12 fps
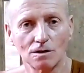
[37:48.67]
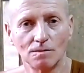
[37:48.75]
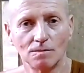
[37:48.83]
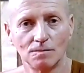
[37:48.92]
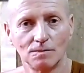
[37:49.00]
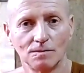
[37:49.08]

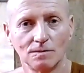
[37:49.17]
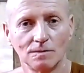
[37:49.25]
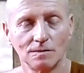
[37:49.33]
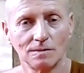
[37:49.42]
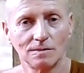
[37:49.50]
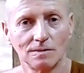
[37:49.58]
and
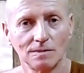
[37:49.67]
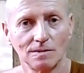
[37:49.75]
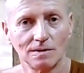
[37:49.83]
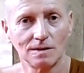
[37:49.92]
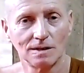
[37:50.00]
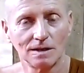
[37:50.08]
simply
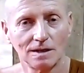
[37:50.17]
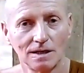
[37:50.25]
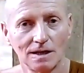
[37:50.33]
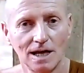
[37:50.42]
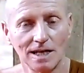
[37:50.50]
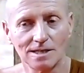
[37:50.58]
sit back
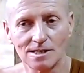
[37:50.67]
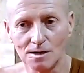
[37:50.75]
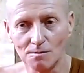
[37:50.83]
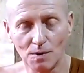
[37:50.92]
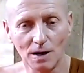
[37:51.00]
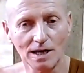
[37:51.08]
and let
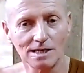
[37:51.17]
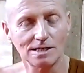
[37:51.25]
be,